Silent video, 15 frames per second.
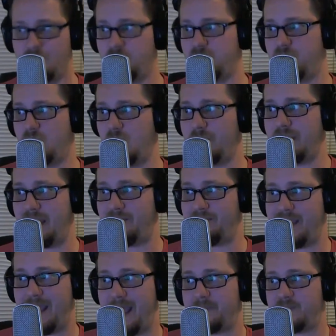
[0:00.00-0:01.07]
will we have
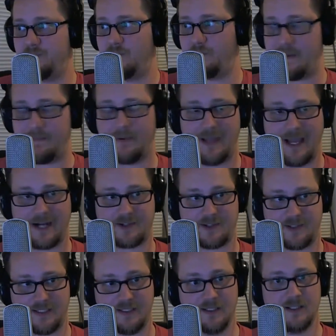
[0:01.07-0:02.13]
the apps and will people
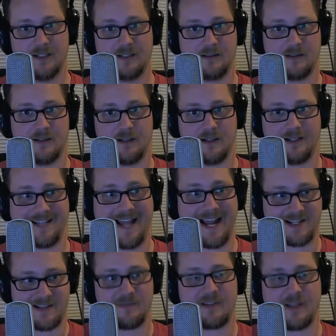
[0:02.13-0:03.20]
actually
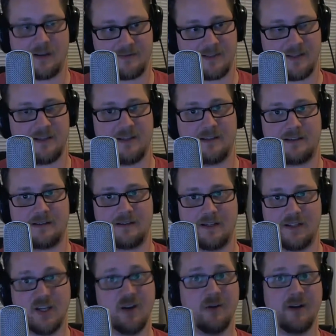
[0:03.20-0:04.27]
attach themselves to
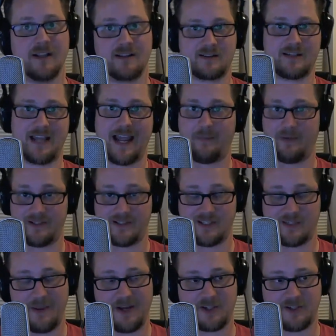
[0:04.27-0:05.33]
these units, tablets
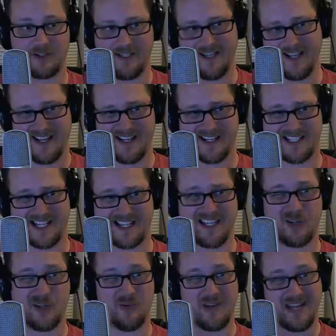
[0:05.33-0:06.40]
especially, because I
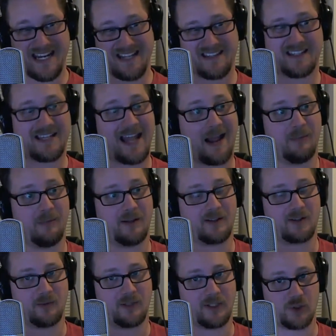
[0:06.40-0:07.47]
think you need the tablet
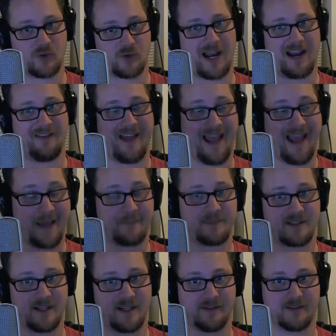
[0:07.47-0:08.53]
to really drive app
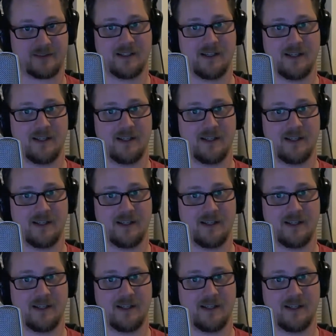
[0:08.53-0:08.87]
sales.